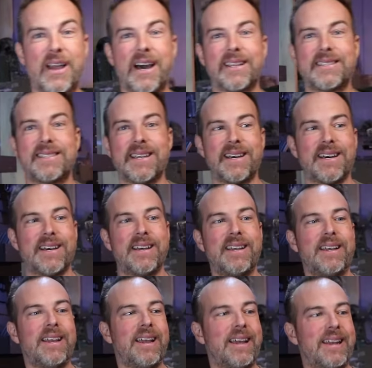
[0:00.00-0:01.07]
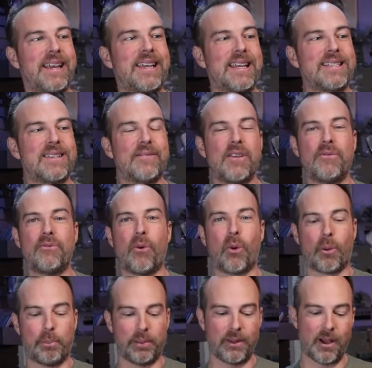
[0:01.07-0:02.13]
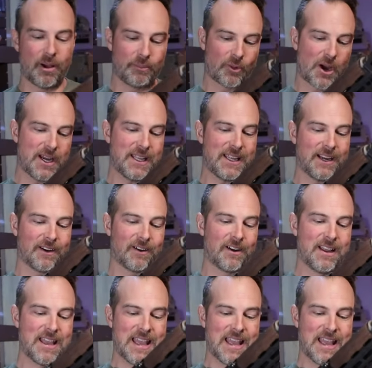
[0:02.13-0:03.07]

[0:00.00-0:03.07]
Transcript: got uh, an A K seventy-four Plum right here,